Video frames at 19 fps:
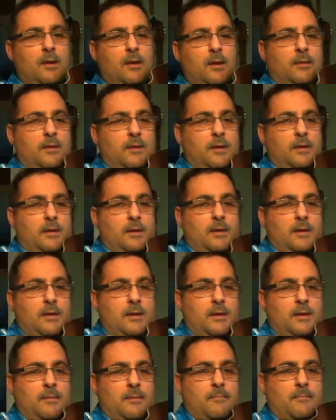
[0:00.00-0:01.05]

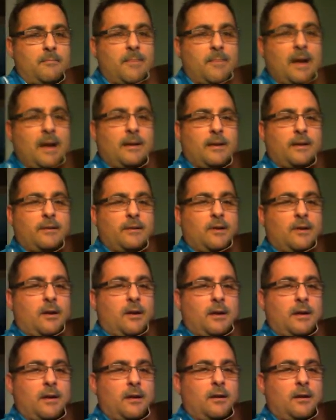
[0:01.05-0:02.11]
The back of the guitar
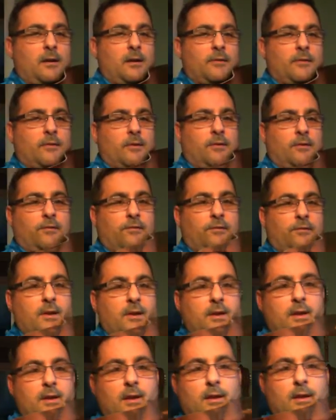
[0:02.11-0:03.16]
here, as you can see,